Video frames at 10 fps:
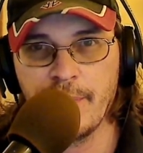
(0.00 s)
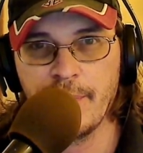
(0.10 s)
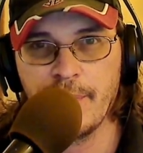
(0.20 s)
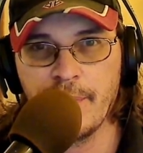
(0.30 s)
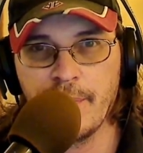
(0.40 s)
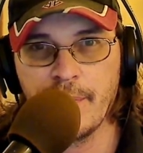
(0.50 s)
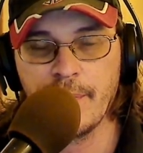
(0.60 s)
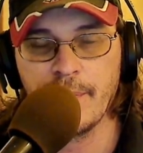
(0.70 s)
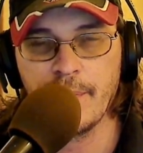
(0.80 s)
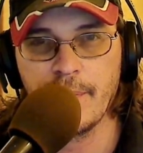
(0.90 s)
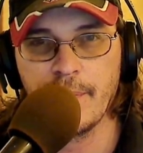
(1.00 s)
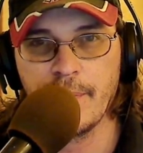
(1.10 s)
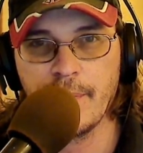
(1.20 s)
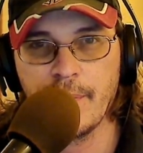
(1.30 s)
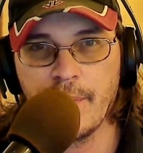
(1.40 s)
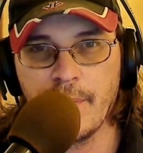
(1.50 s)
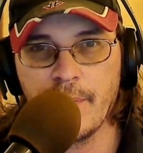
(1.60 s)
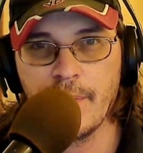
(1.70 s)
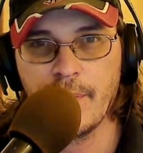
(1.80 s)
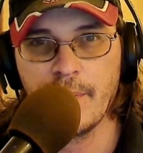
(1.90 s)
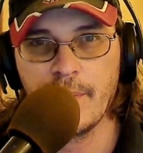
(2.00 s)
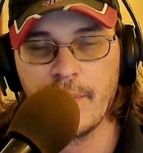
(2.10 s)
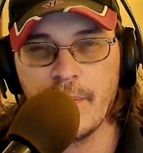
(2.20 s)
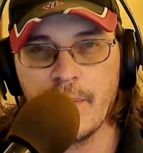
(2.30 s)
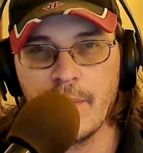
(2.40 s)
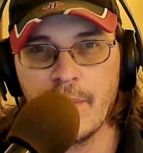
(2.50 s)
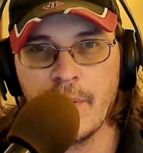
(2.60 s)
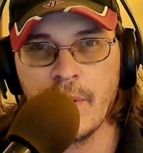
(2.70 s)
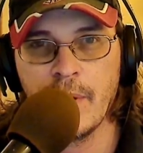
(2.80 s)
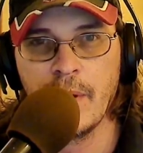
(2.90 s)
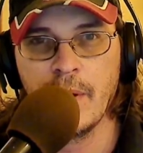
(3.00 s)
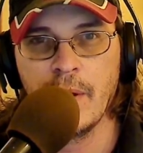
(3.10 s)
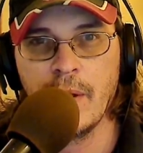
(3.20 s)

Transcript: Nobody speaks.